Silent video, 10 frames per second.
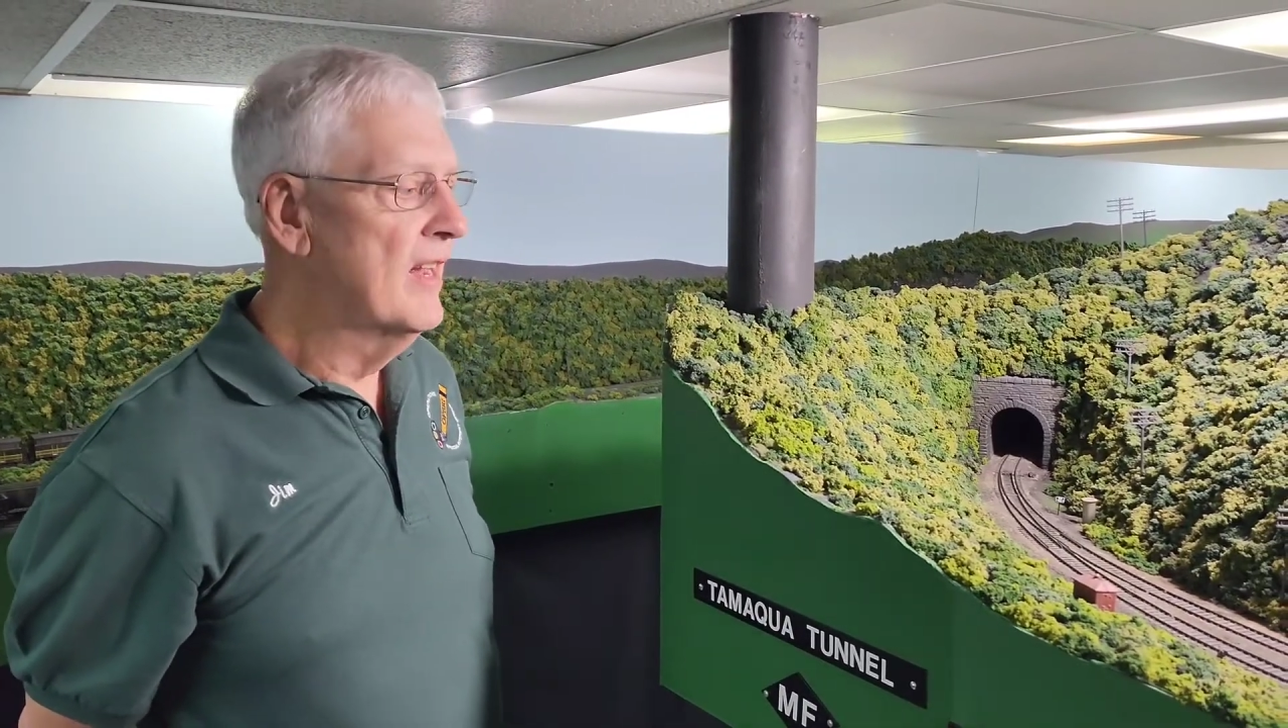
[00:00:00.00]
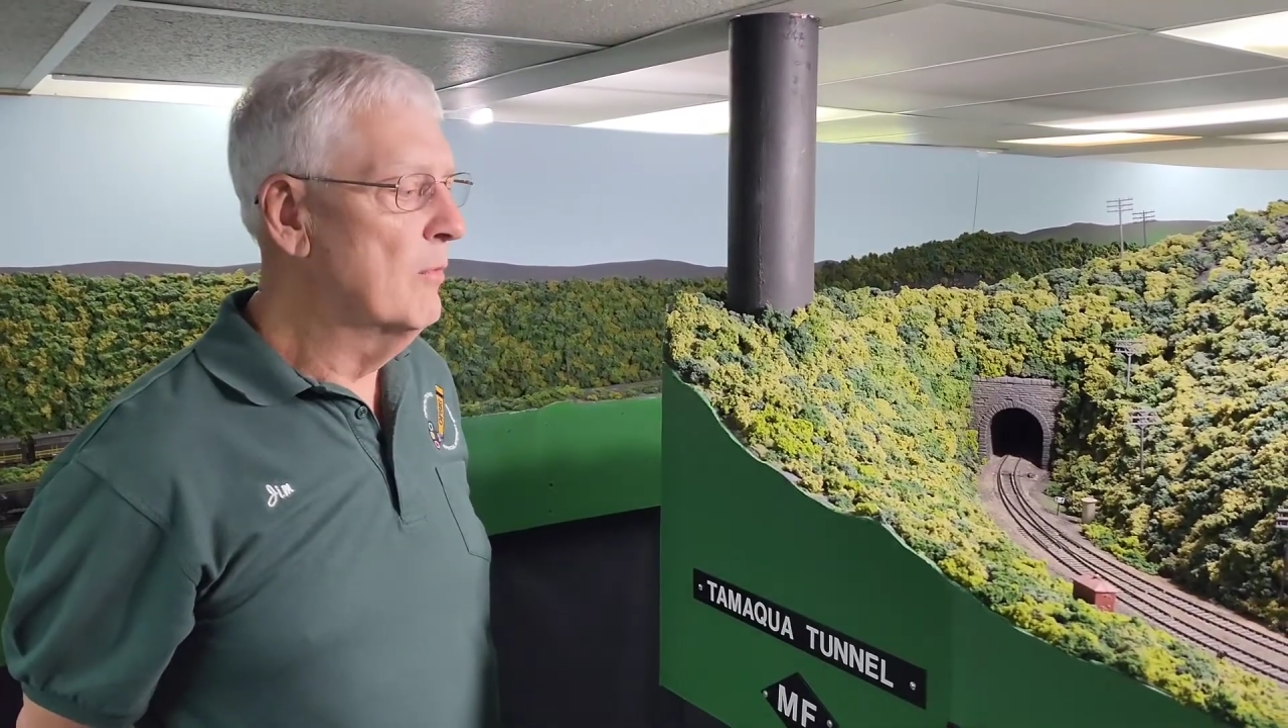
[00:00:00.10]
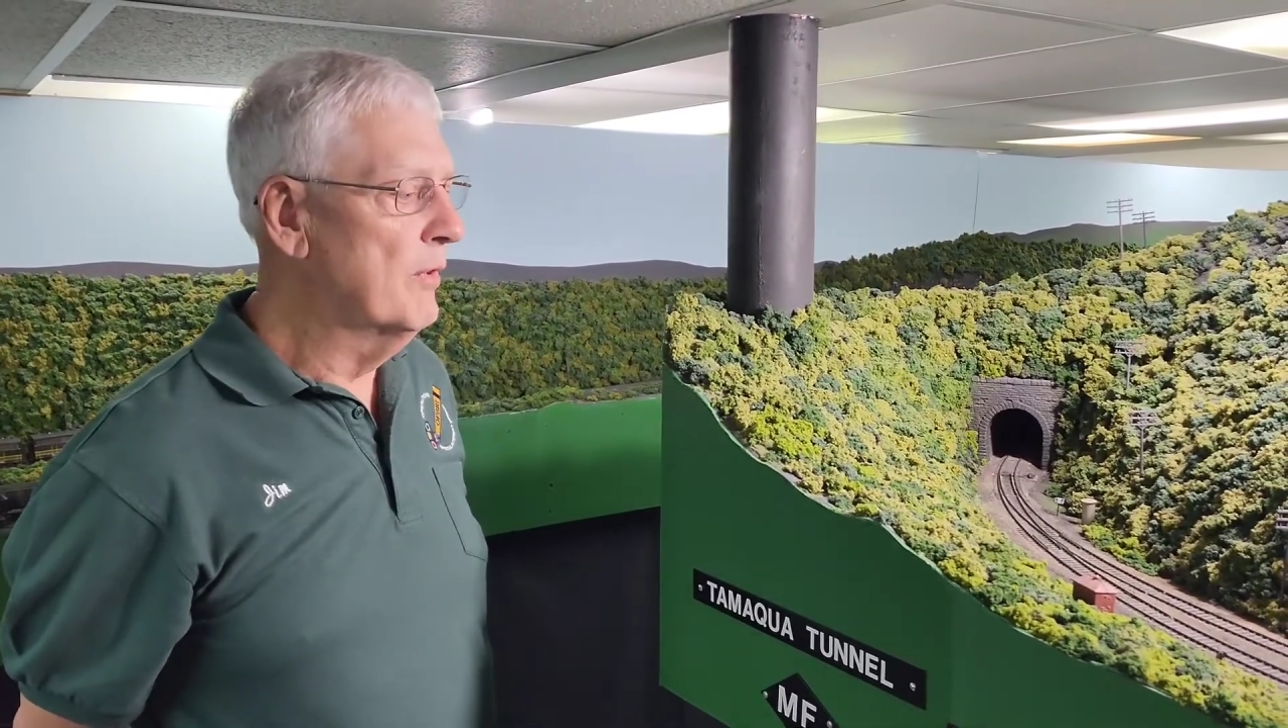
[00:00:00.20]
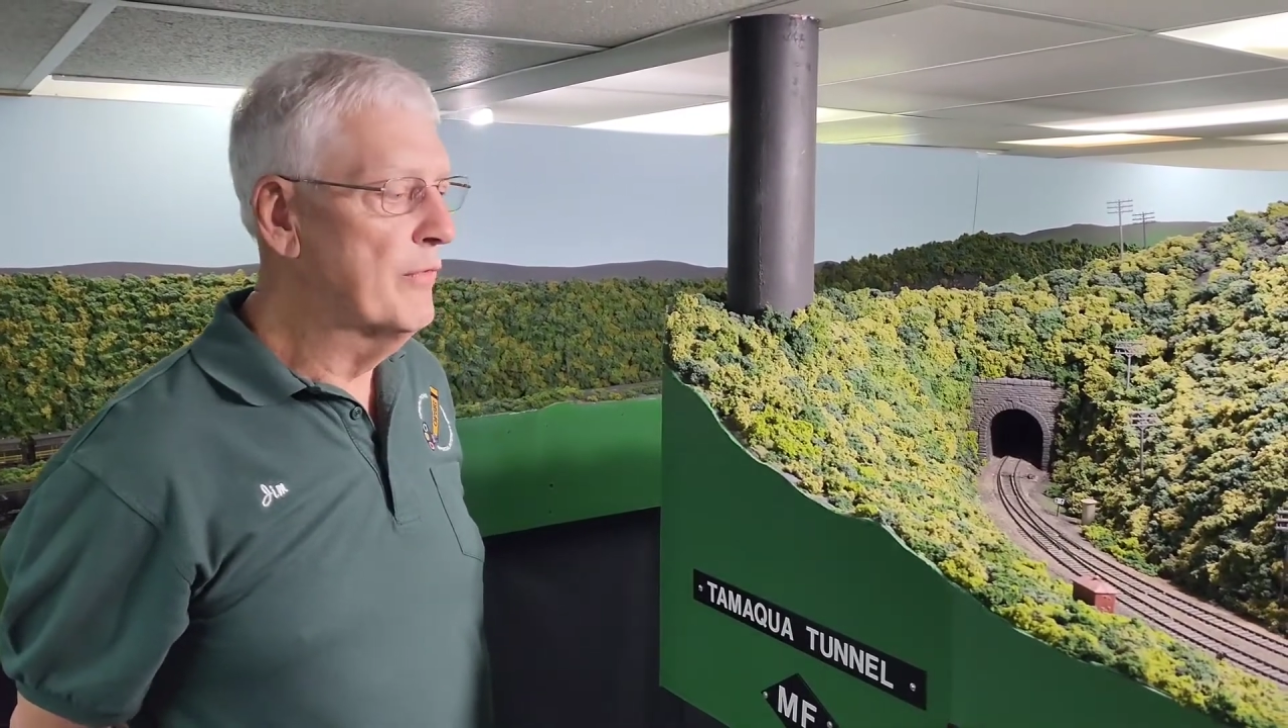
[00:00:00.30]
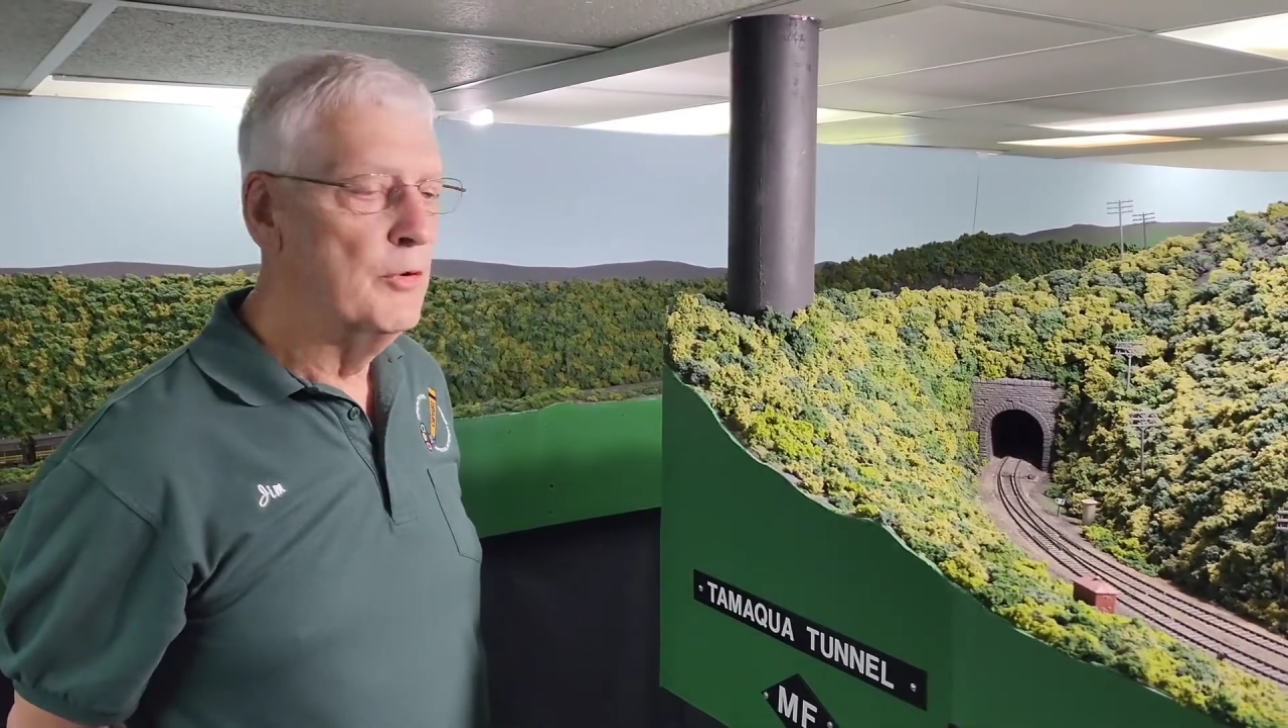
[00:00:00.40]

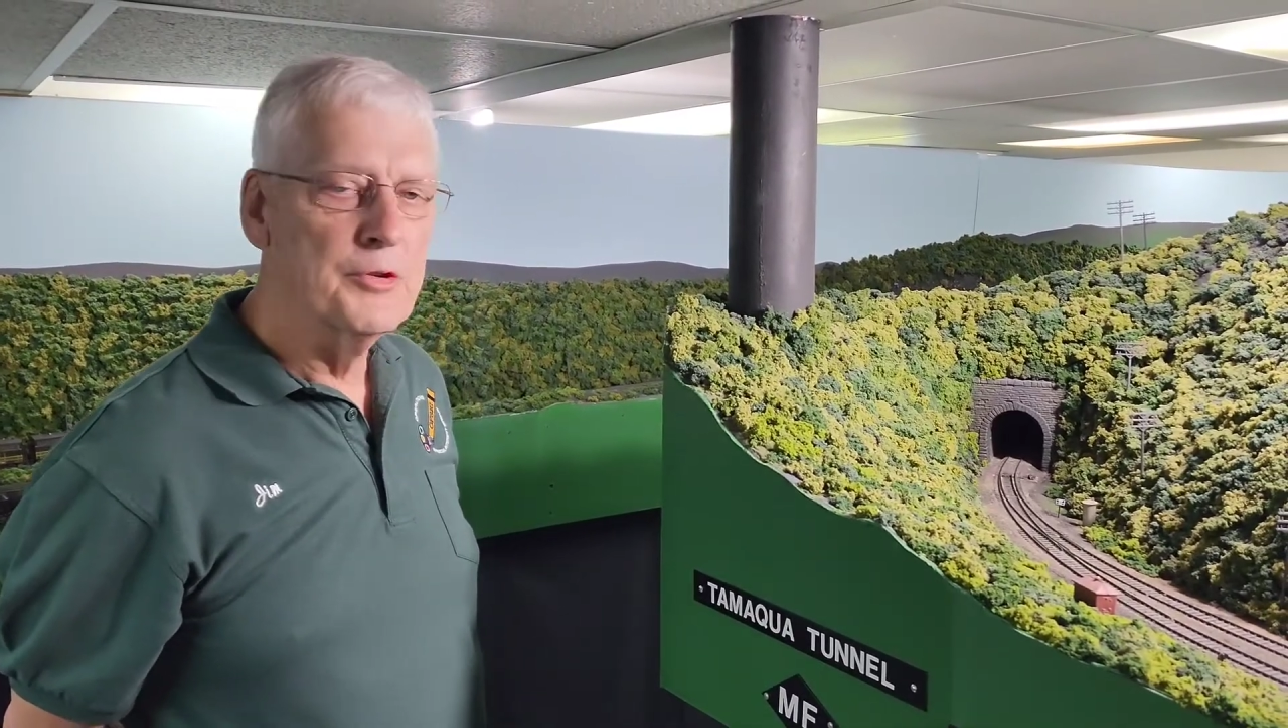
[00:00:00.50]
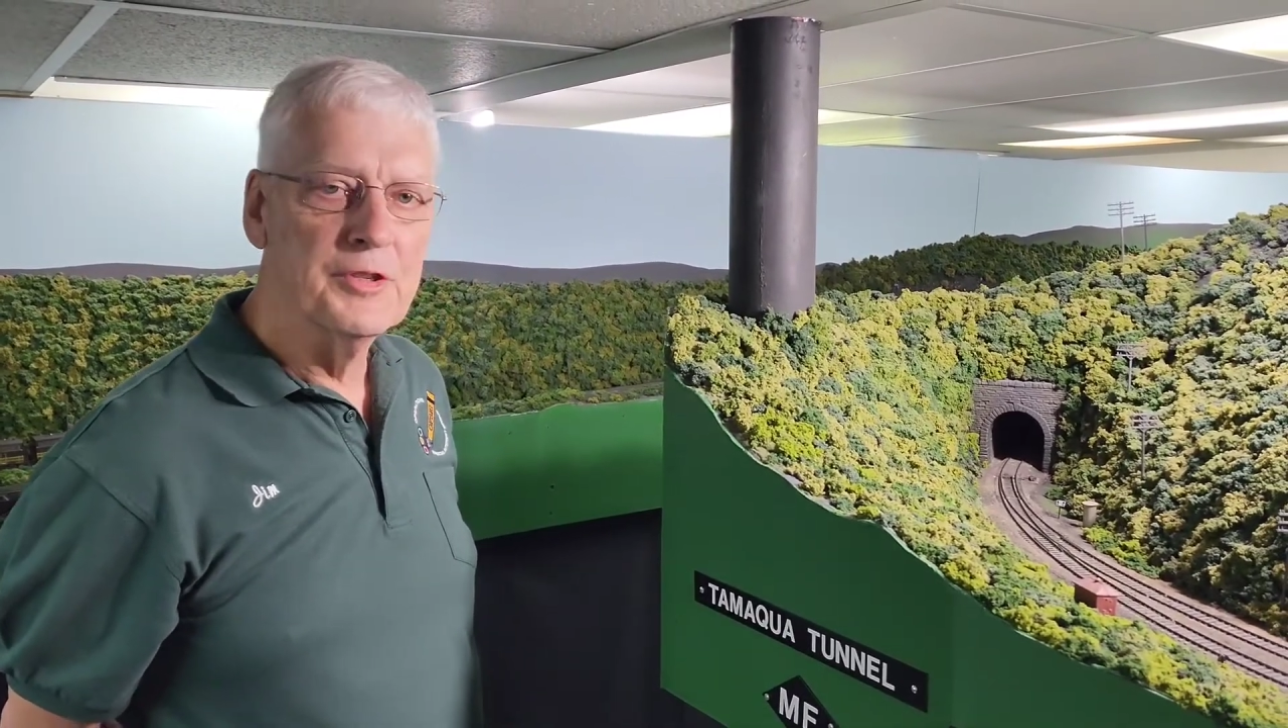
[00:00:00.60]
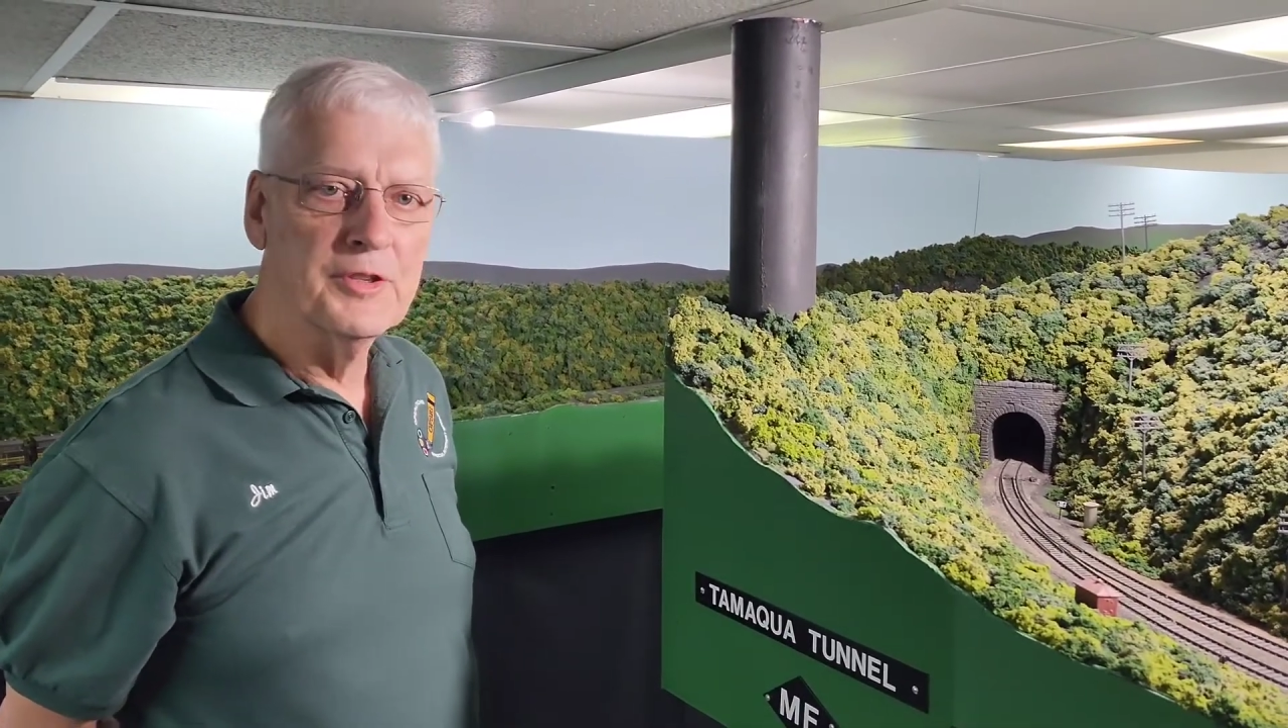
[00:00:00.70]
and we first